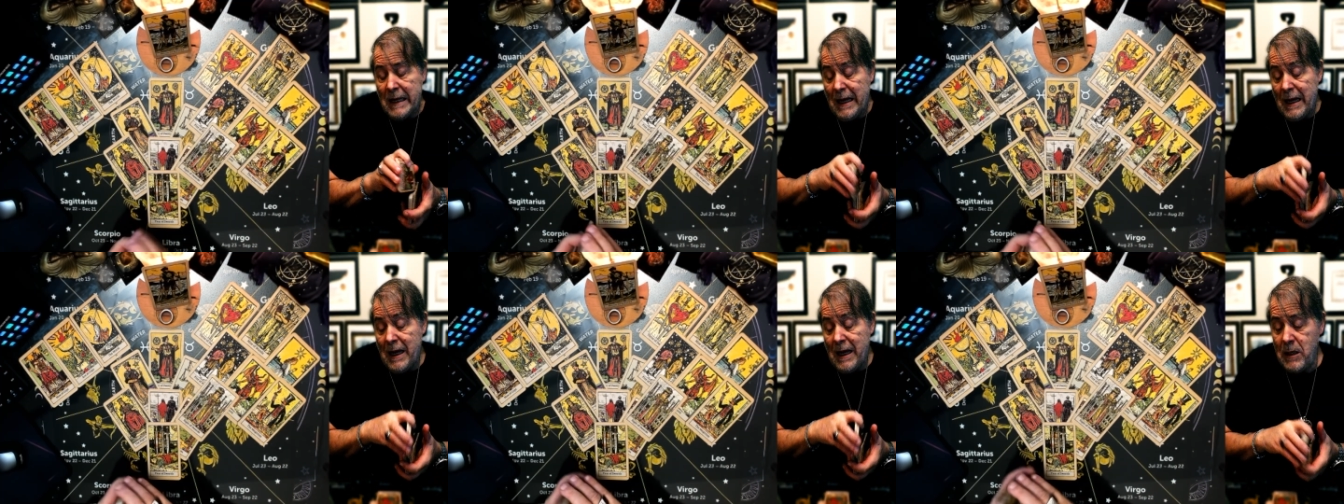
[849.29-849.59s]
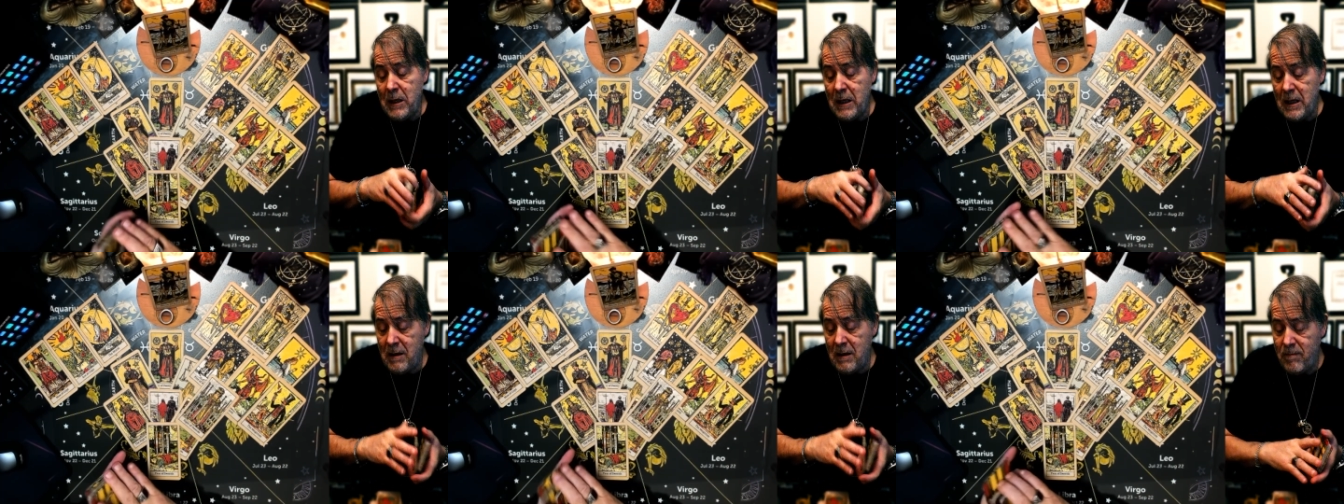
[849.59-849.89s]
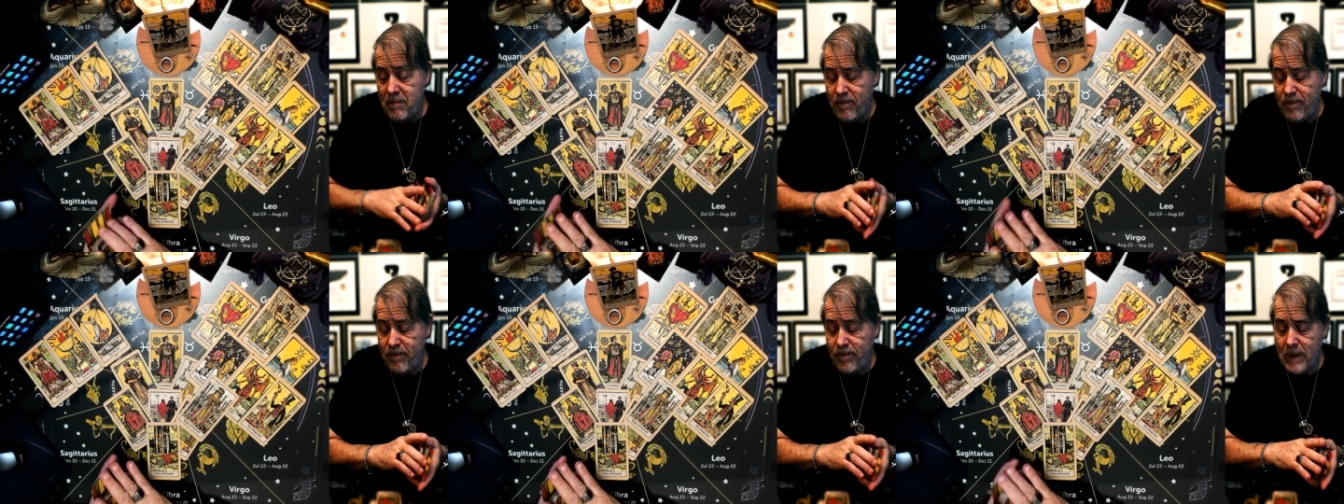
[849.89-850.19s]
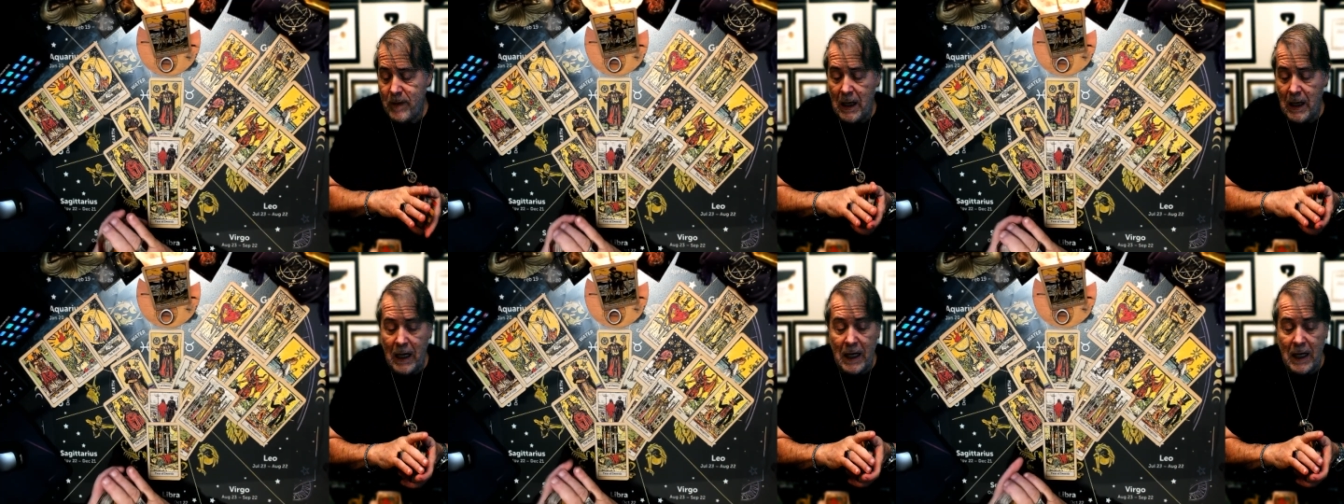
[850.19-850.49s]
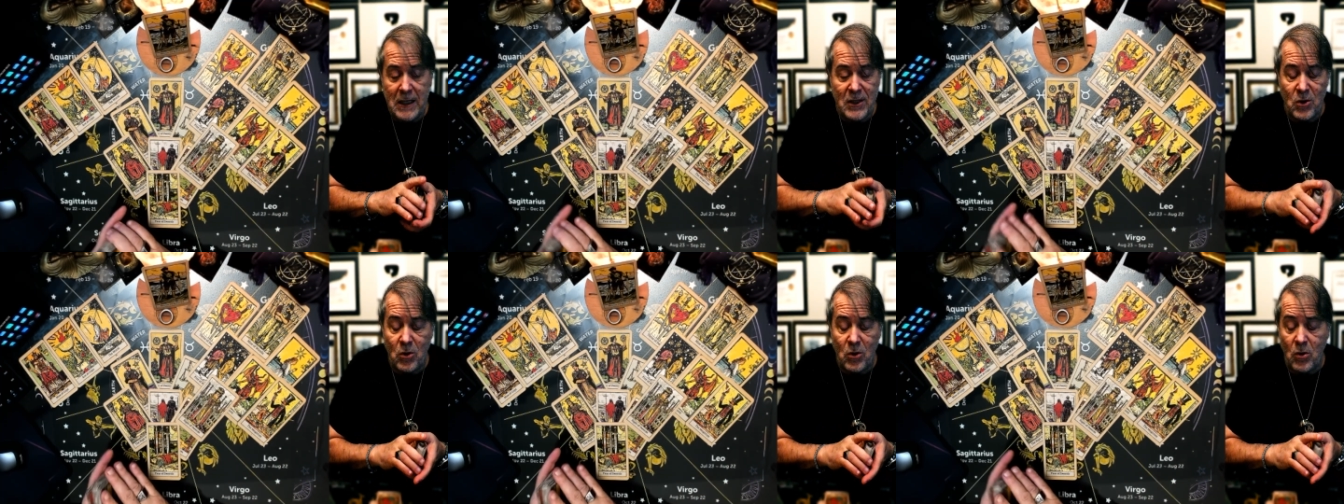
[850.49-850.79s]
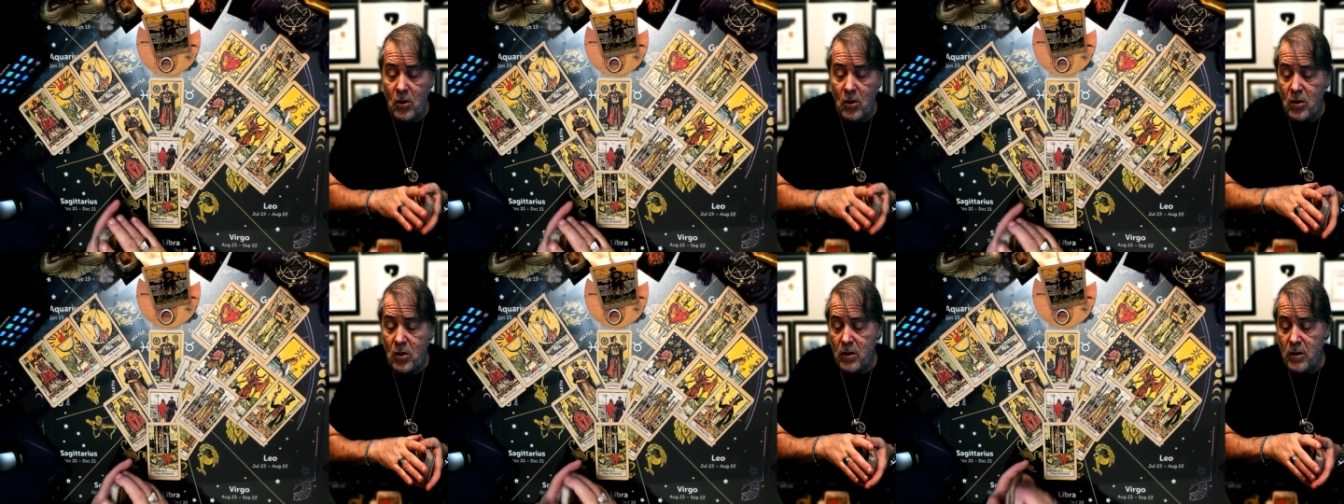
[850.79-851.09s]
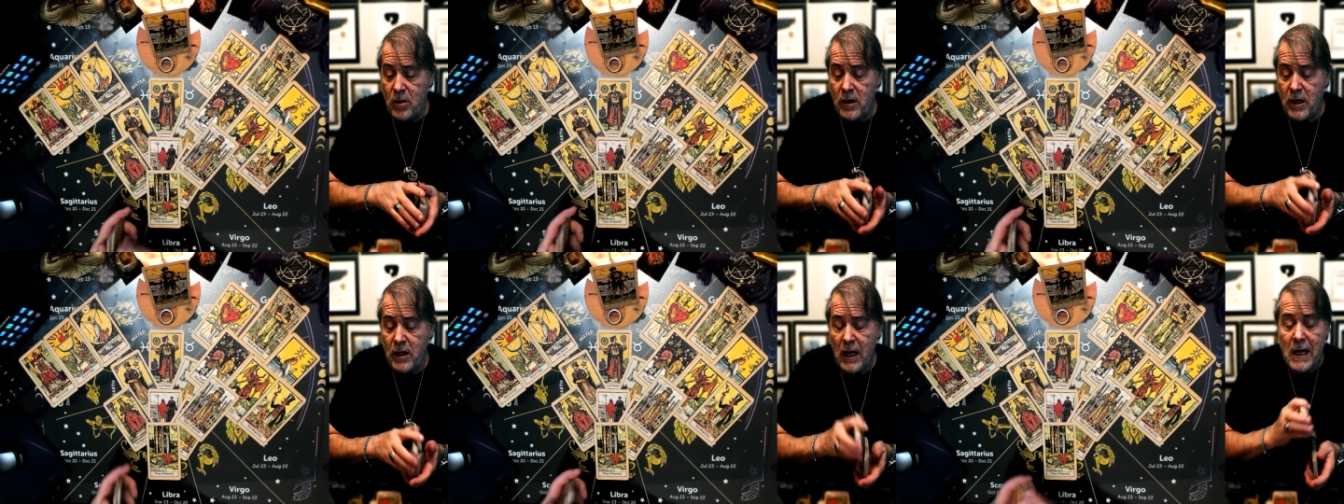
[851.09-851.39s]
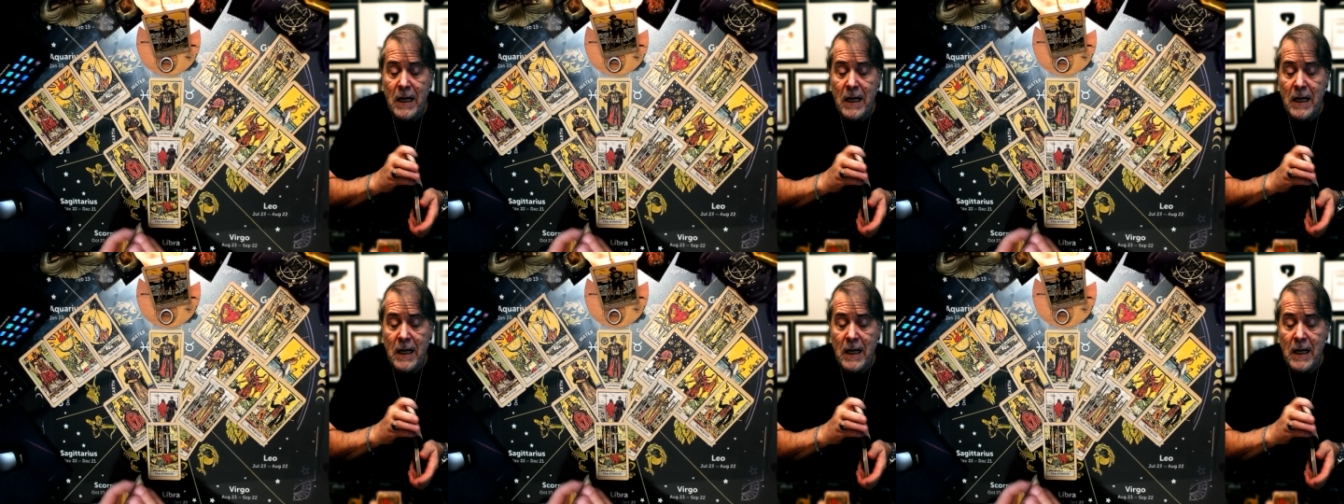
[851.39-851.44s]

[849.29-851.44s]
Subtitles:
I mean, lesson learned.